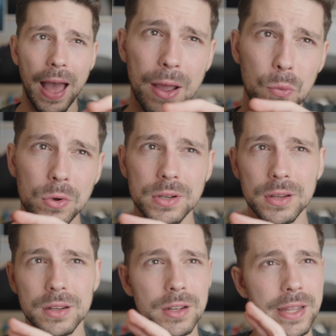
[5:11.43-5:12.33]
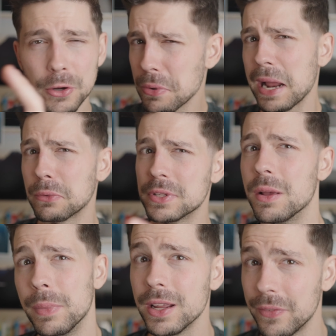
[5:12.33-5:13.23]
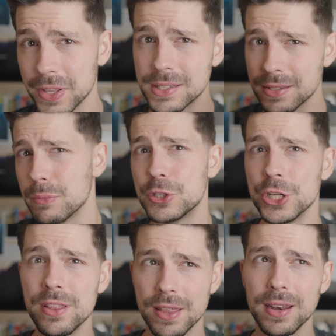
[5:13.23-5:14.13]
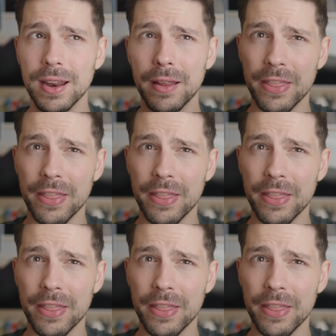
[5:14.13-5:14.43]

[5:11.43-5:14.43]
I would interact with somebody on the assumption that